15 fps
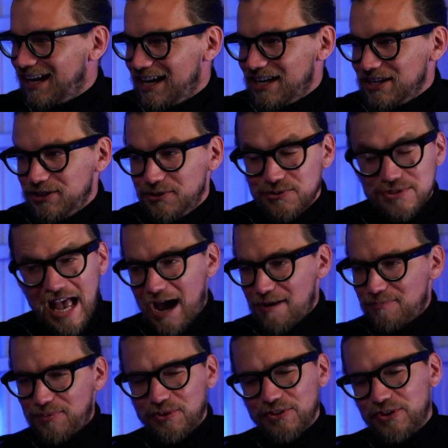use
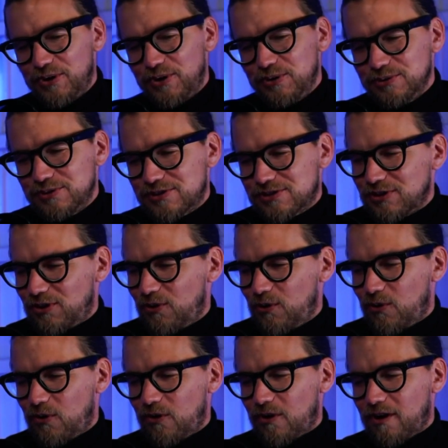Apple Notes
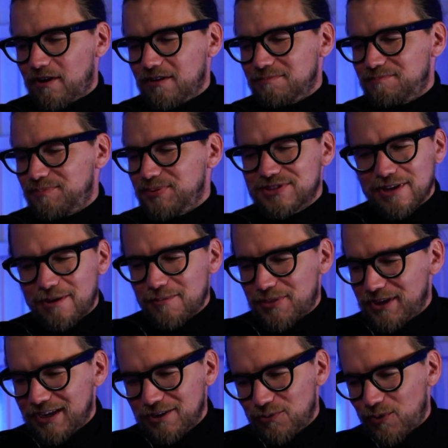or put
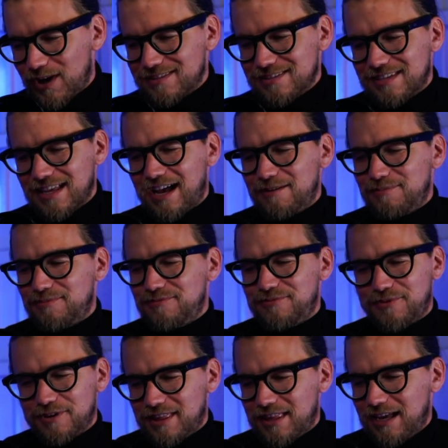something in WhatsApp
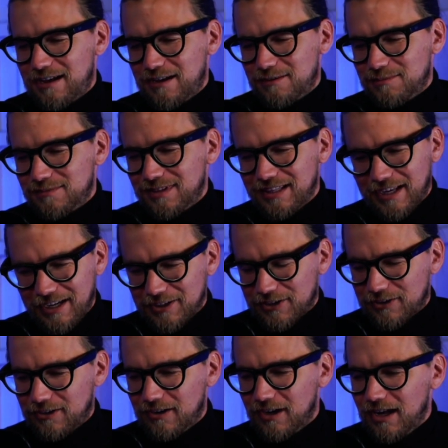for them
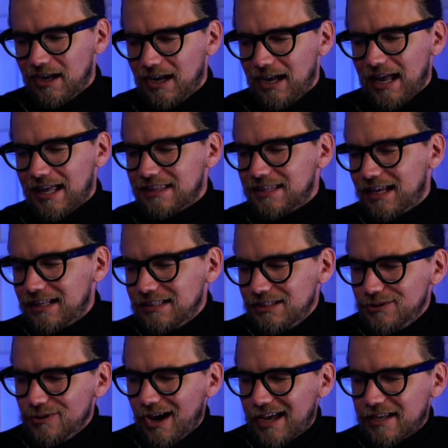later. And then
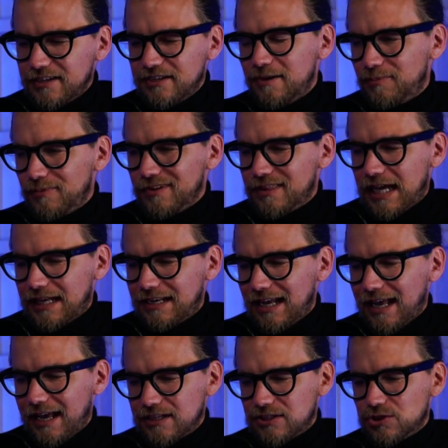you end up with that
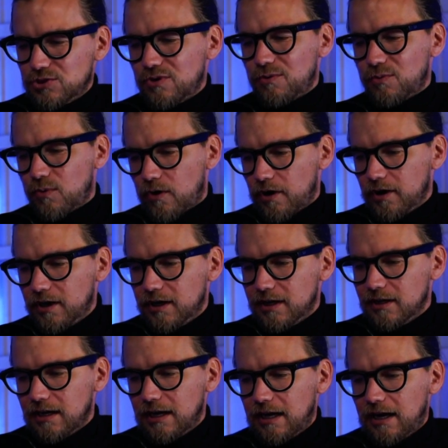extra work
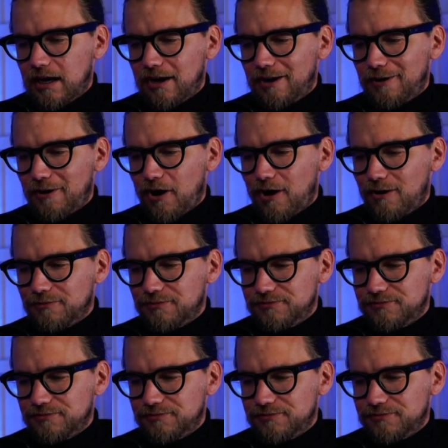of